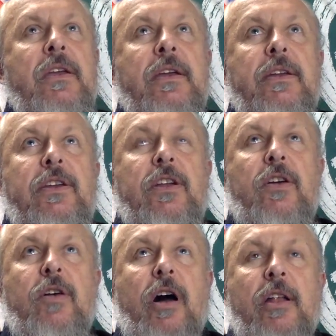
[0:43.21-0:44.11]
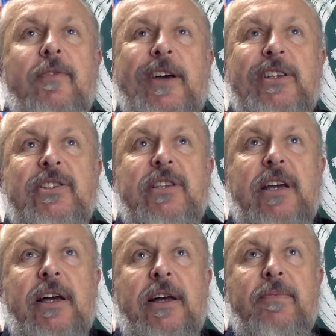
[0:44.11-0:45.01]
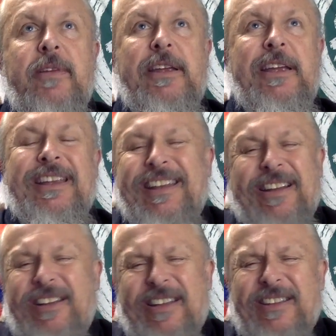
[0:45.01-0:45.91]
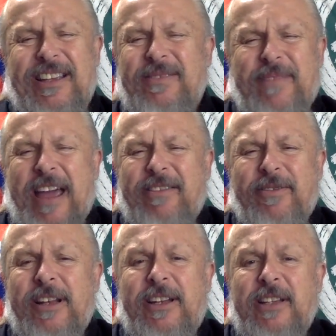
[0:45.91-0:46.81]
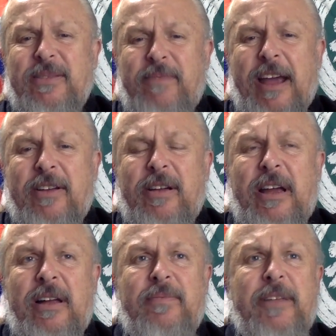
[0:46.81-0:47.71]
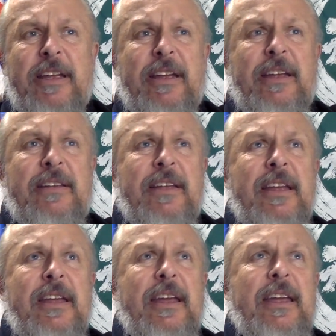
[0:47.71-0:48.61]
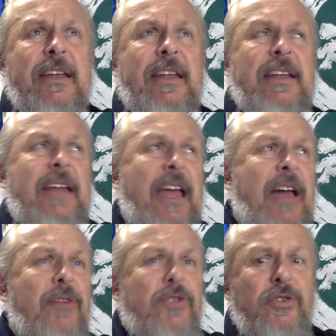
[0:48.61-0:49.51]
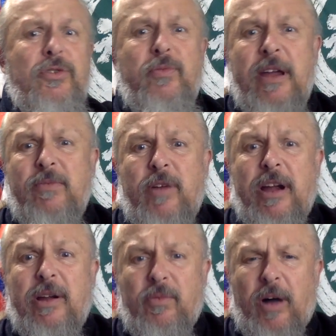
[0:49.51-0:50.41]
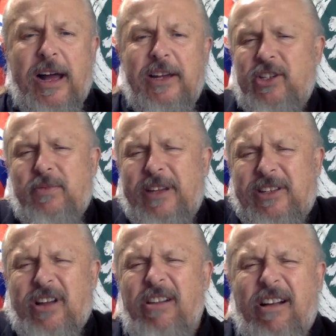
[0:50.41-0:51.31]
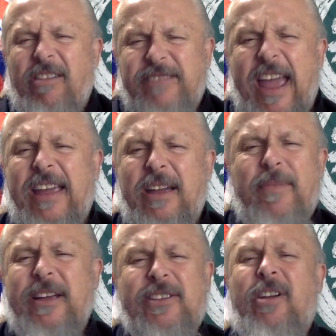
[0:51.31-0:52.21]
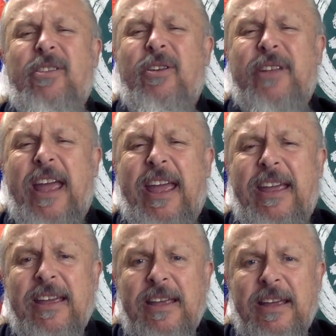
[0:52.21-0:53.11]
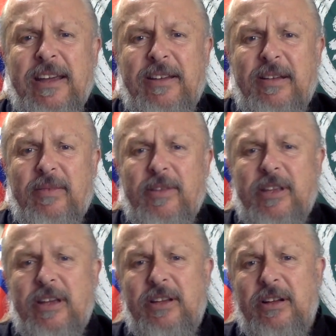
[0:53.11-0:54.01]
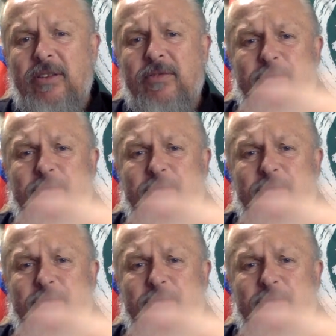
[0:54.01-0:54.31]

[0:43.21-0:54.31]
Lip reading: You know, all of us, and all that doesn't matter, really doesn't matter, and how to, when, where, why. Should we talk all day? Everybody can talk all day, and with you know, a